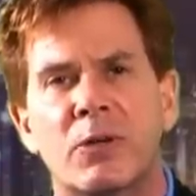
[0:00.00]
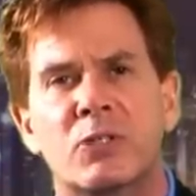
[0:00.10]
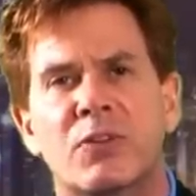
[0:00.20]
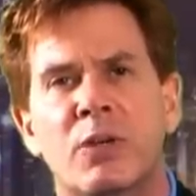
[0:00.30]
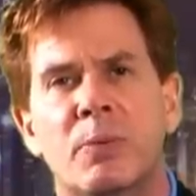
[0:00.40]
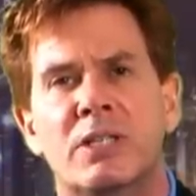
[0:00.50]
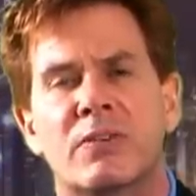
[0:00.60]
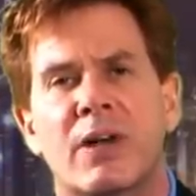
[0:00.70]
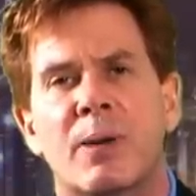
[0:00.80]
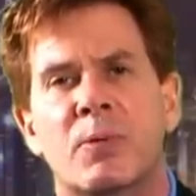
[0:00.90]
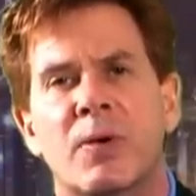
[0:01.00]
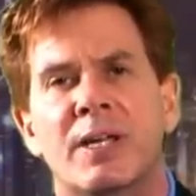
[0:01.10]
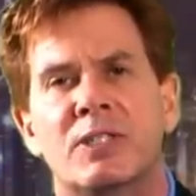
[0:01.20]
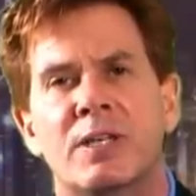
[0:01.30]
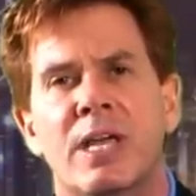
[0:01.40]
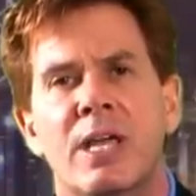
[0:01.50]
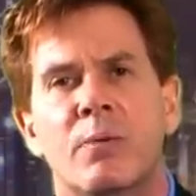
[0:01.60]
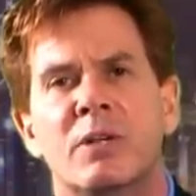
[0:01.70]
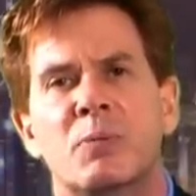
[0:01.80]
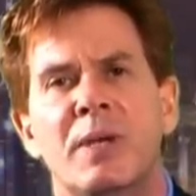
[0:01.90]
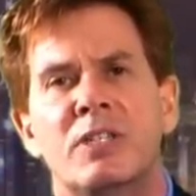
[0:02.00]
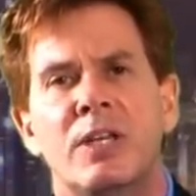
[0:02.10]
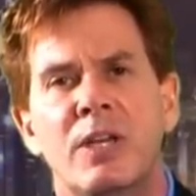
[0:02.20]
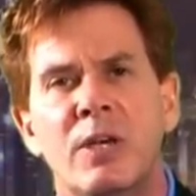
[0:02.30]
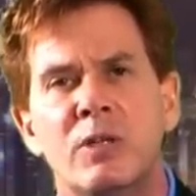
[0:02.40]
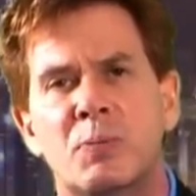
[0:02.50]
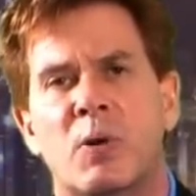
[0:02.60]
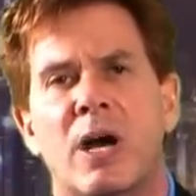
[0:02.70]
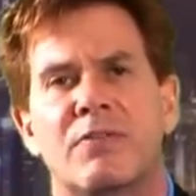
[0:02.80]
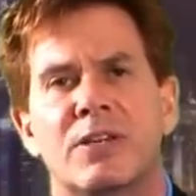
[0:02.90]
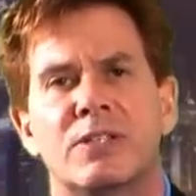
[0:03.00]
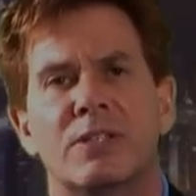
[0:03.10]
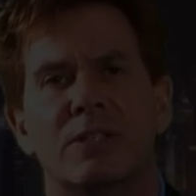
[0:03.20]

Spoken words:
first few months of operation, which means huge profits